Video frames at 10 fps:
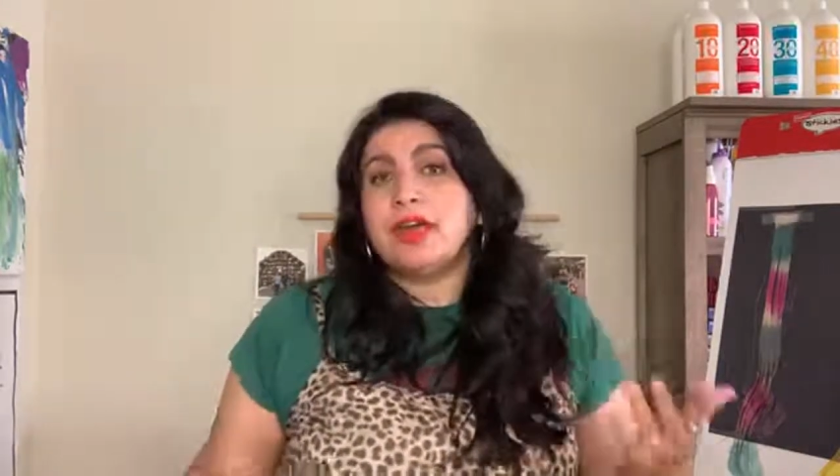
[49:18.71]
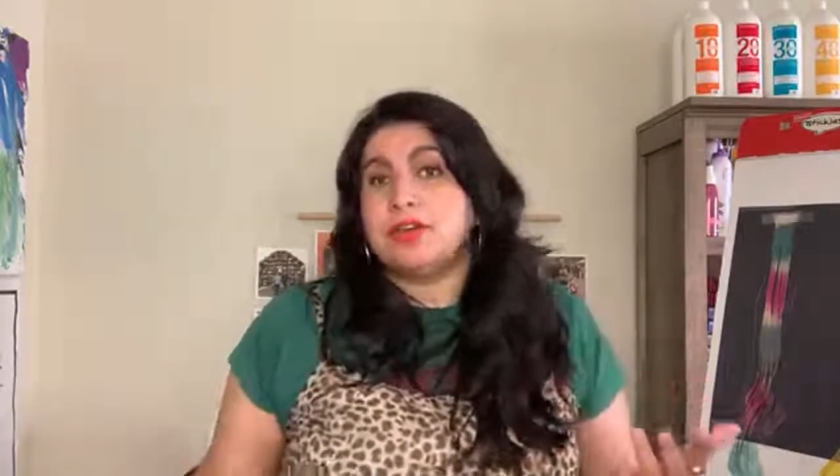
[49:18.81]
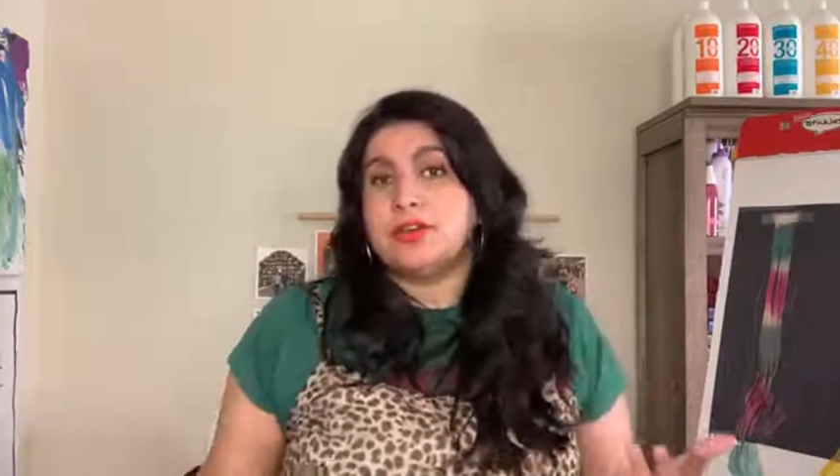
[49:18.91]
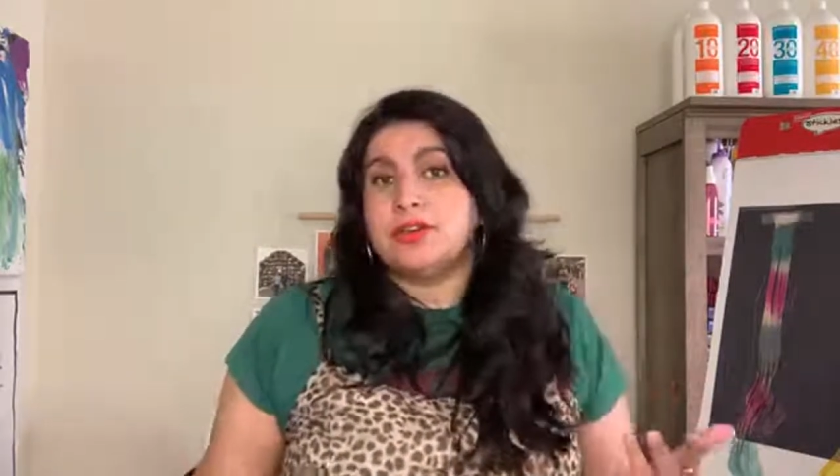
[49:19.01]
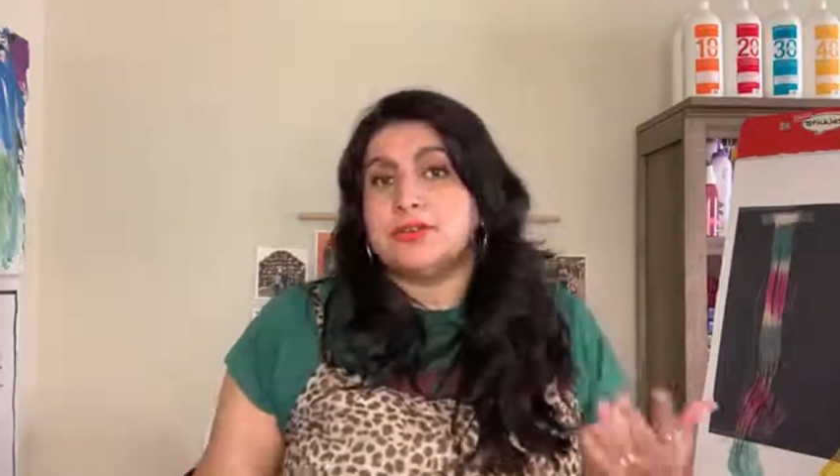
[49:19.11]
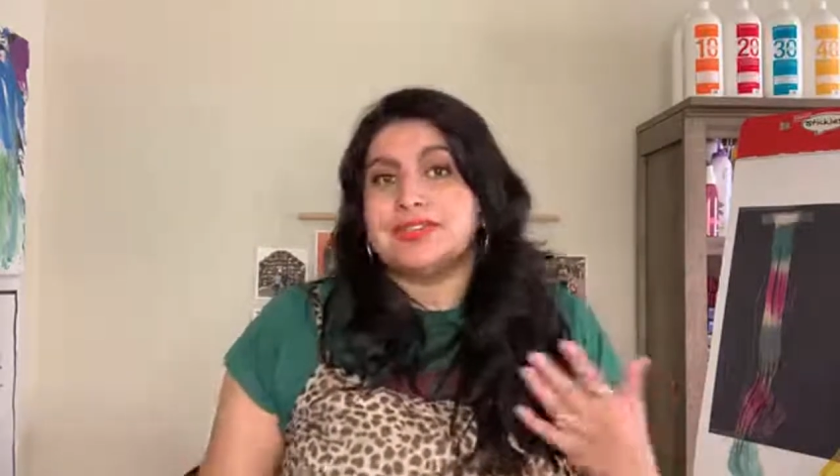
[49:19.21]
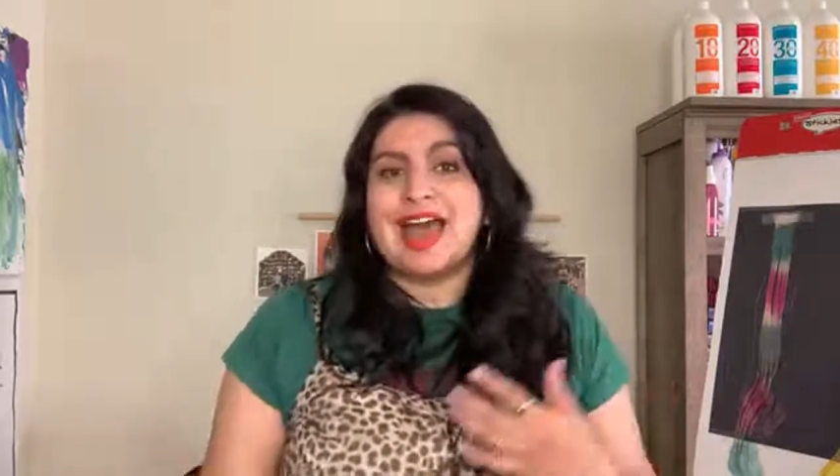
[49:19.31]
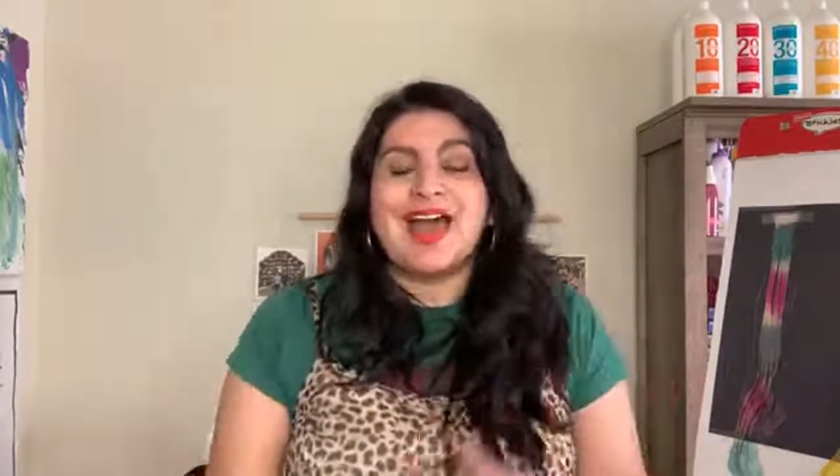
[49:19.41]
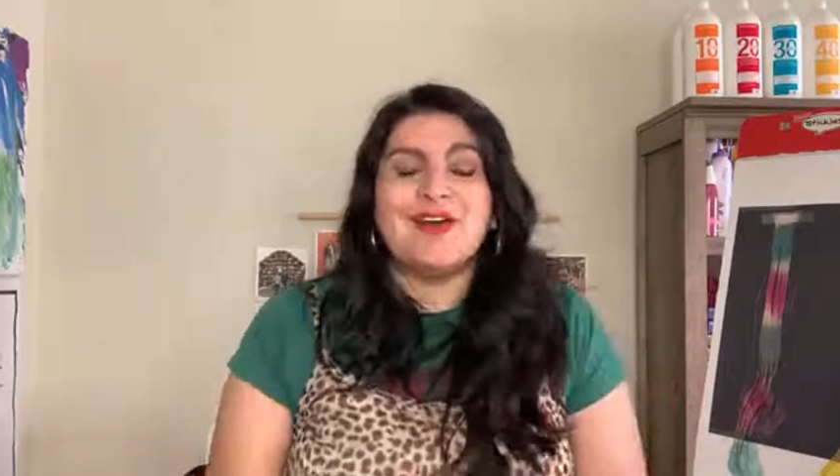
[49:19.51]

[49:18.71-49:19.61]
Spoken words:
or not you use that